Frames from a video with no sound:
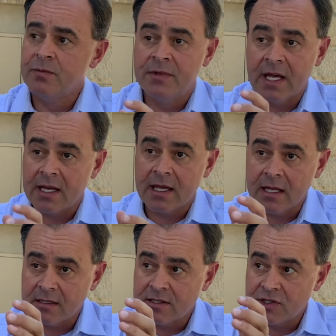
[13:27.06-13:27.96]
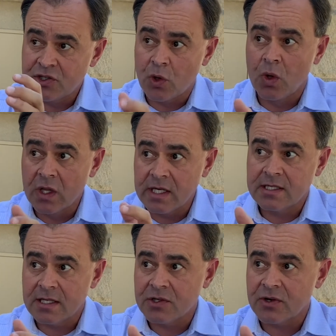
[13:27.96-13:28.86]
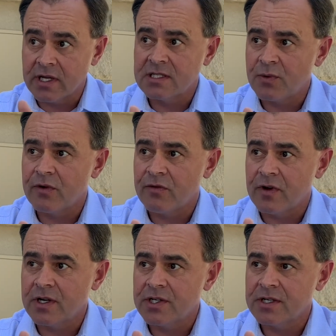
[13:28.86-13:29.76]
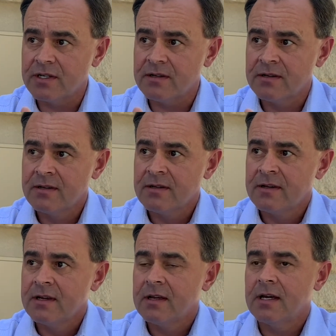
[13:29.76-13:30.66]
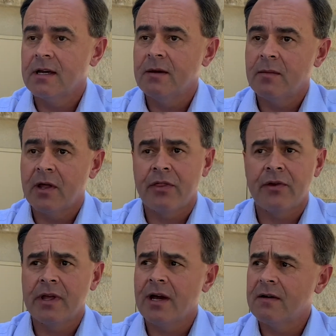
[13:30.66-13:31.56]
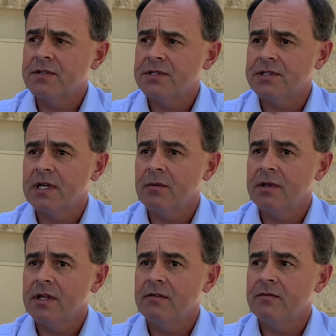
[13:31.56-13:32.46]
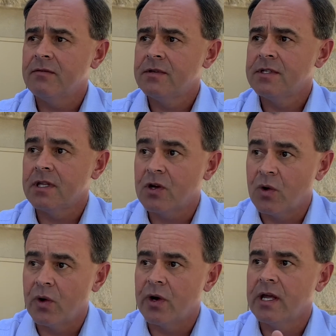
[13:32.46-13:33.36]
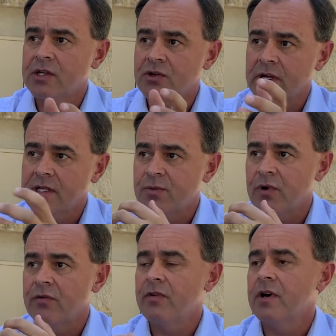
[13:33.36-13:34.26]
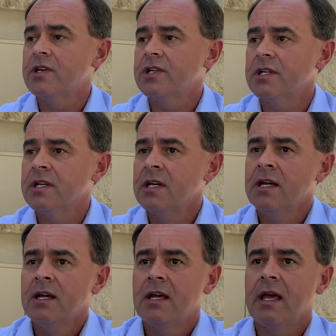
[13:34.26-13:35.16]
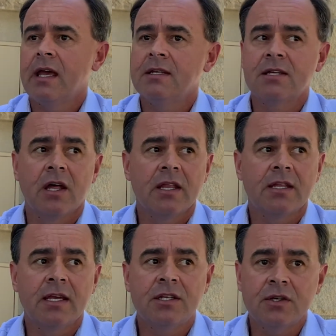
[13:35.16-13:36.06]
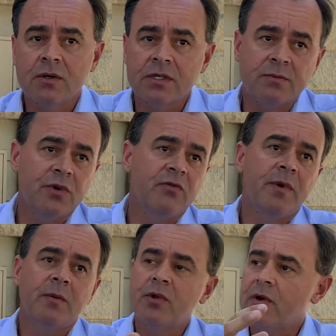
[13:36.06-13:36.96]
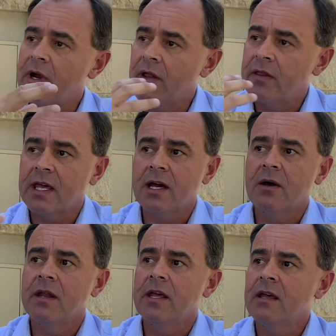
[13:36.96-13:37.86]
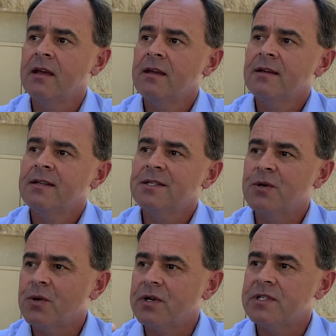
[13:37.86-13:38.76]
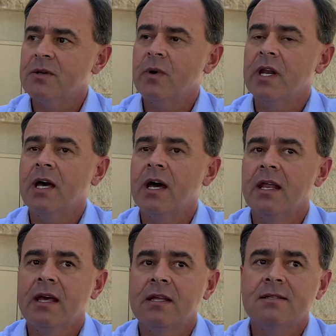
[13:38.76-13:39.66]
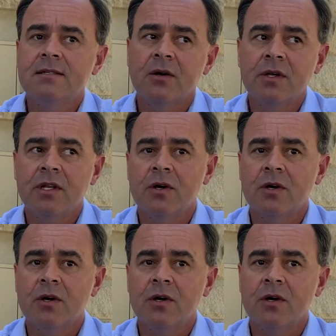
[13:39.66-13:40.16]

dedicated solely to the transport function, about 30 officers, I believe, to the court and transport function. And all that they do is move people around the county to courts and whatnot. And so,